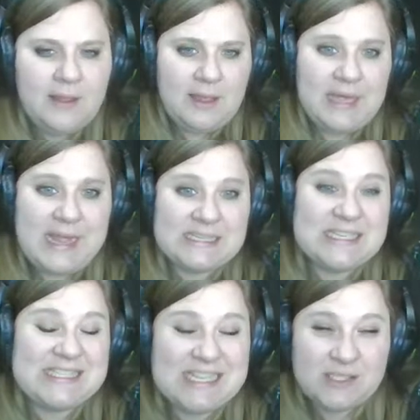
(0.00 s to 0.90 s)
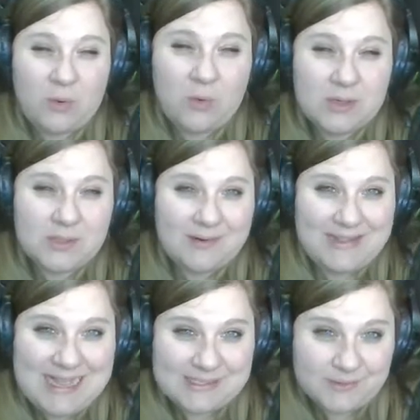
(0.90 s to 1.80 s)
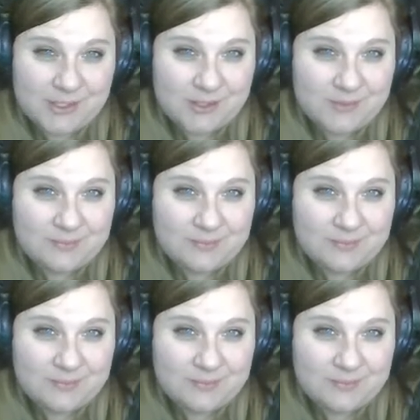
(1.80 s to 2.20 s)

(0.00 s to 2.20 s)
And that's because that's a horizontal asymptote.